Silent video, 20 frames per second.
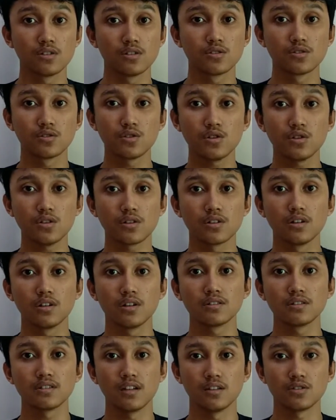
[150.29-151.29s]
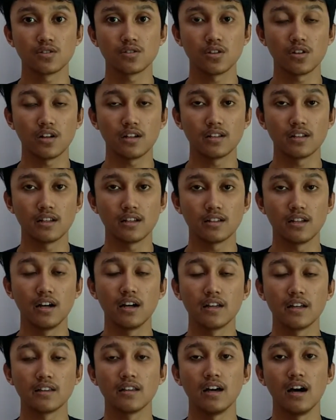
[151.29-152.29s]
through sensors
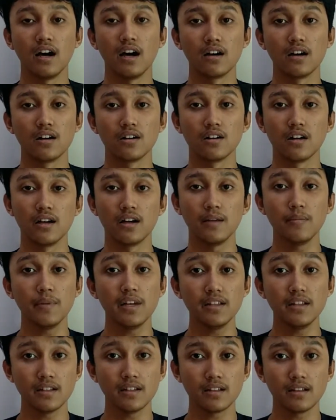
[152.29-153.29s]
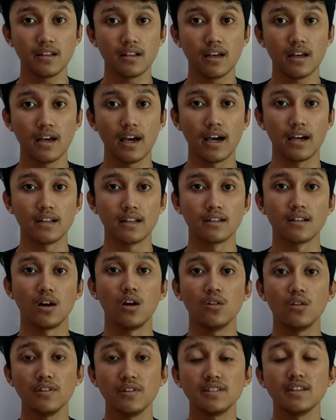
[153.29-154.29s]
that are embedded and
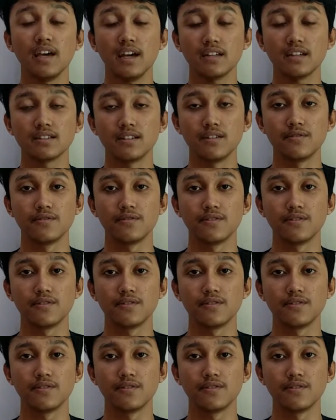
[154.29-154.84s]
always active.